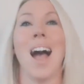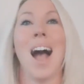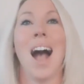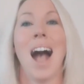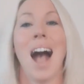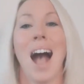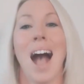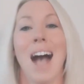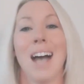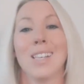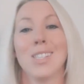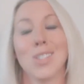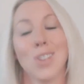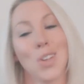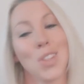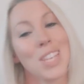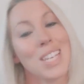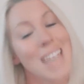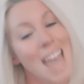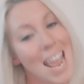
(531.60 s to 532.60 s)
So the
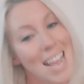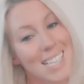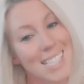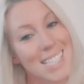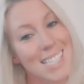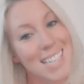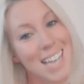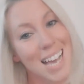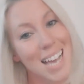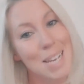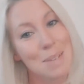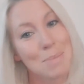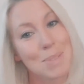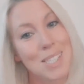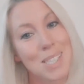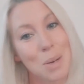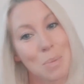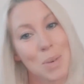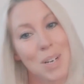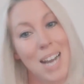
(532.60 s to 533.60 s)
next time
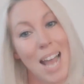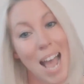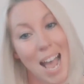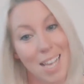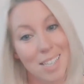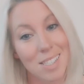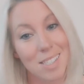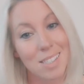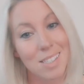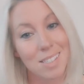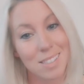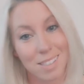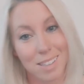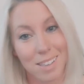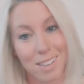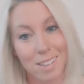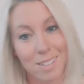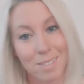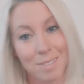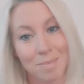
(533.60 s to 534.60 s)
someone asks
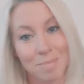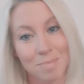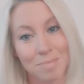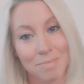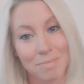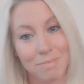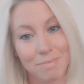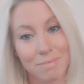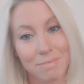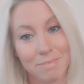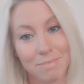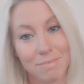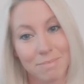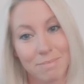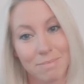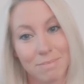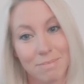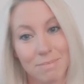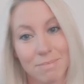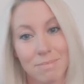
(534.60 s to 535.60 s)
you,
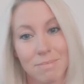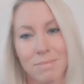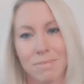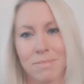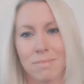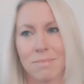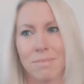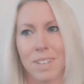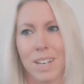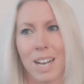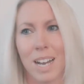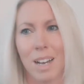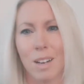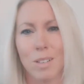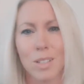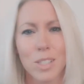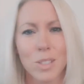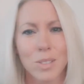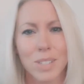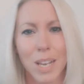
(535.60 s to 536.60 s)
how do
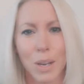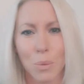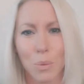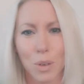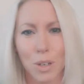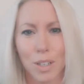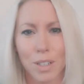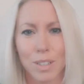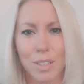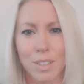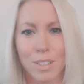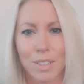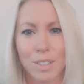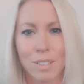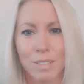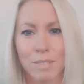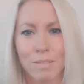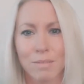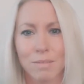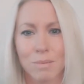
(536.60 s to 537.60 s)
you network?
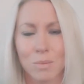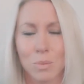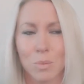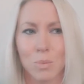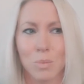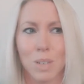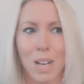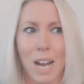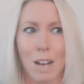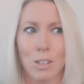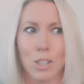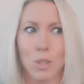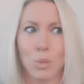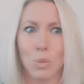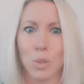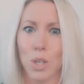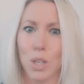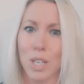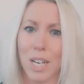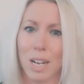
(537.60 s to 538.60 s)
How do you
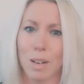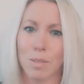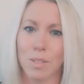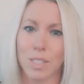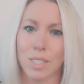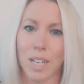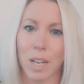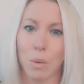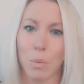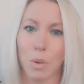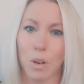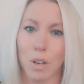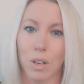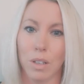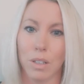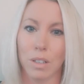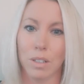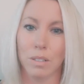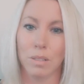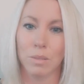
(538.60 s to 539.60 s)
learn how to
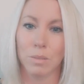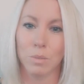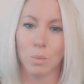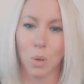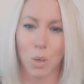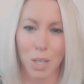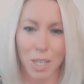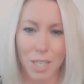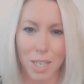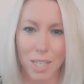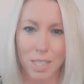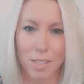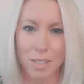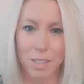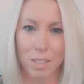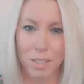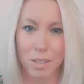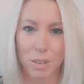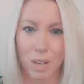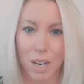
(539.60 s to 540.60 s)
network? What can I
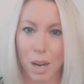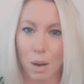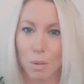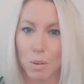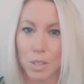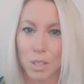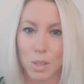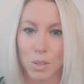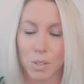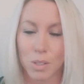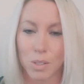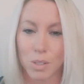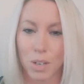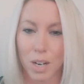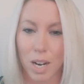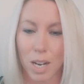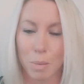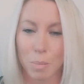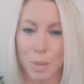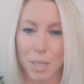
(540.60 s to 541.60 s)
do? How would you
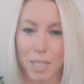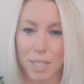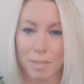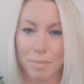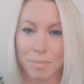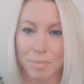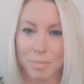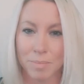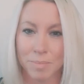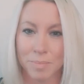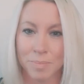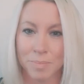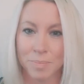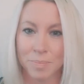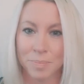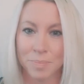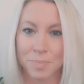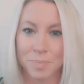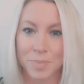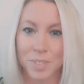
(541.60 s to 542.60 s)
describe it?
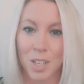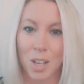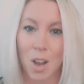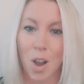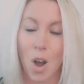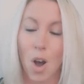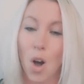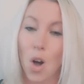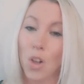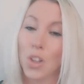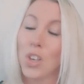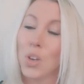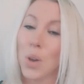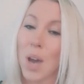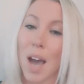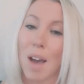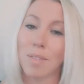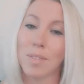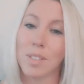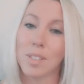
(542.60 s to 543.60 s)
All you
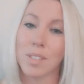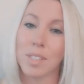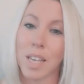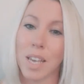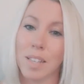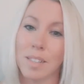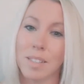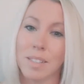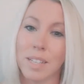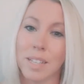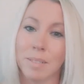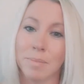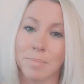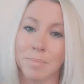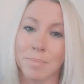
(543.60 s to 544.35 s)
have to say to them